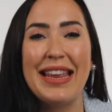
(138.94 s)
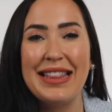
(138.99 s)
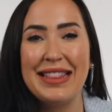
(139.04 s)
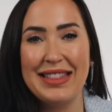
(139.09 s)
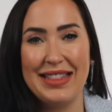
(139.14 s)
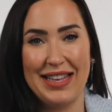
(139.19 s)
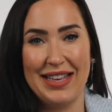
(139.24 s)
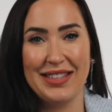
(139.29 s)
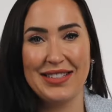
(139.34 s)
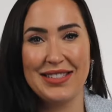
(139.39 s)

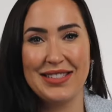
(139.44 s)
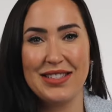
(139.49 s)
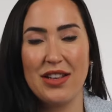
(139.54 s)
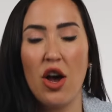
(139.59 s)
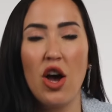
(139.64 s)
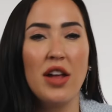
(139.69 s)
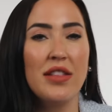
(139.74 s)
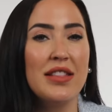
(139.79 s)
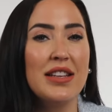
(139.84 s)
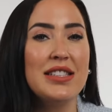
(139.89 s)
in this
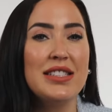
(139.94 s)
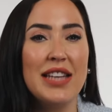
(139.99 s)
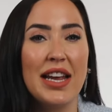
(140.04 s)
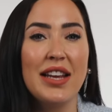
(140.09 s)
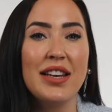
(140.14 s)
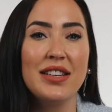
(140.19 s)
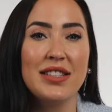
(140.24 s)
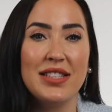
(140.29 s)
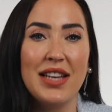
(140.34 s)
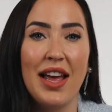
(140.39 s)
on the
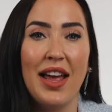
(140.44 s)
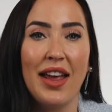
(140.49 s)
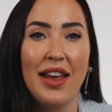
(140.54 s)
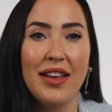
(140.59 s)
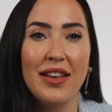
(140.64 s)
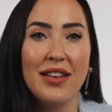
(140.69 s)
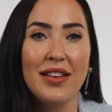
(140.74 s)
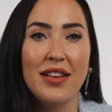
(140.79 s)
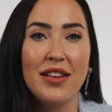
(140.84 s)
day to day.